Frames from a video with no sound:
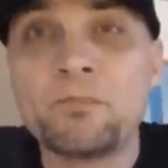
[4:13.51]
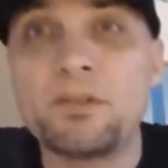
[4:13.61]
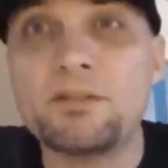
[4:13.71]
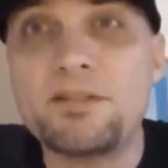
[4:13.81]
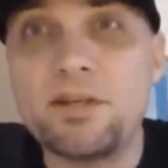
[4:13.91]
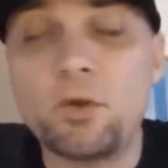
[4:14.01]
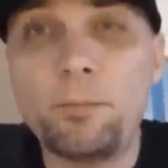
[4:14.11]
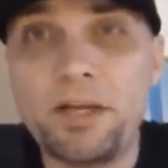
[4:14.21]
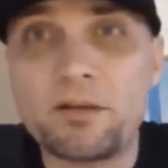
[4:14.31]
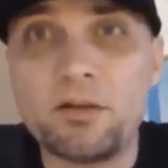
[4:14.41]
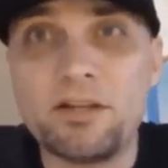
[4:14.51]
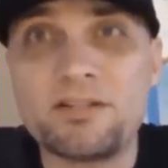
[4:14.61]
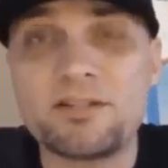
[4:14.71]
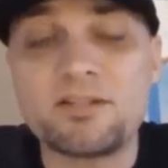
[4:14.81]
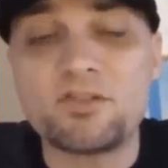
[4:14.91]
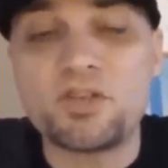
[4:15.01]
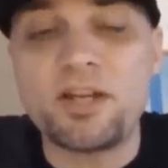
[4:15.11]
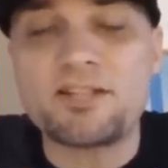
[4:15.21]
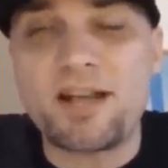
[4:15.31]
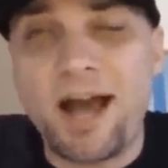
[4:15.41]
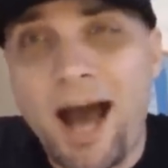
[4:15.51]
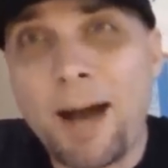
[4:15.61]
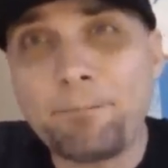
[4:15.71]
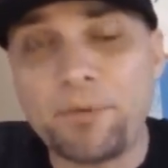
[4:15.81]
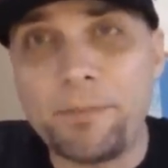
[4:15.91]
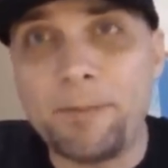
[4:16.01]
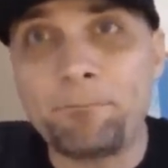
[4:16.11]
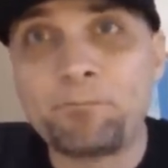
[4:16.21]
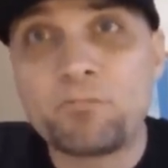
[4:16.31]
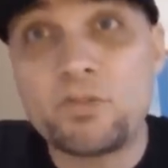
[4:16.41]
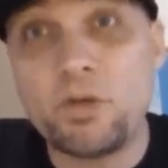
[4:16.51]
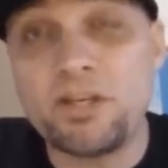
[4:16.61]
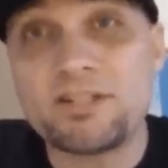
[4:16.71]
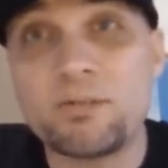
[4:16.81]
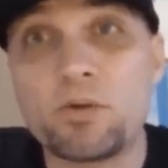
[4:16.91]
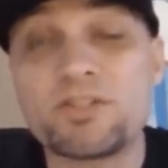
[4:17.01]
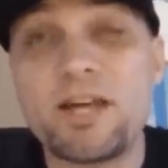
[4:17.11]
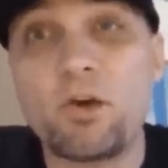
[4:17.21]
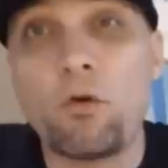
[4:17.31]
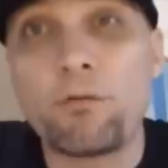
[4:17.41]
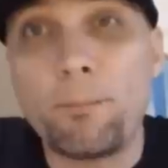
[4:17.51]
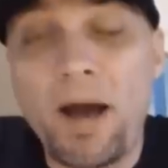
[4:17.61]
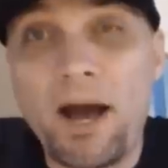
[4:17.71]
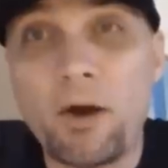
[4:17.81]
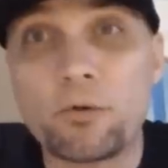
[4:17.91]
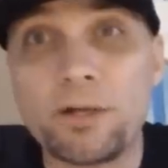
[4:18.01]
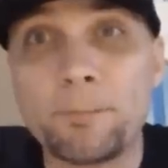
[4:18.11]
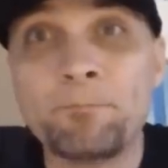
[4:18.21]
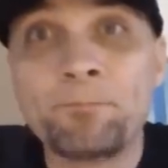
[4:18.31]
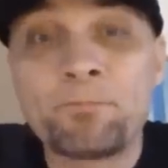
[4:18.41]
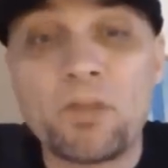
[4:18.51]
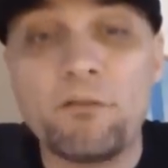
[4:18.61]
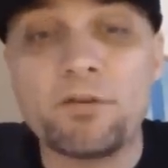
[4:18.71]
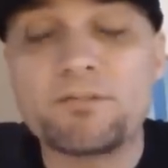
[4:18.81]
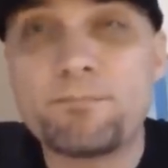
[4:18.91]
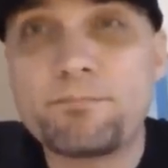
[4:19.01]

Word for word: The dill pickle is such a nice complement to this, where it's not overpowering of a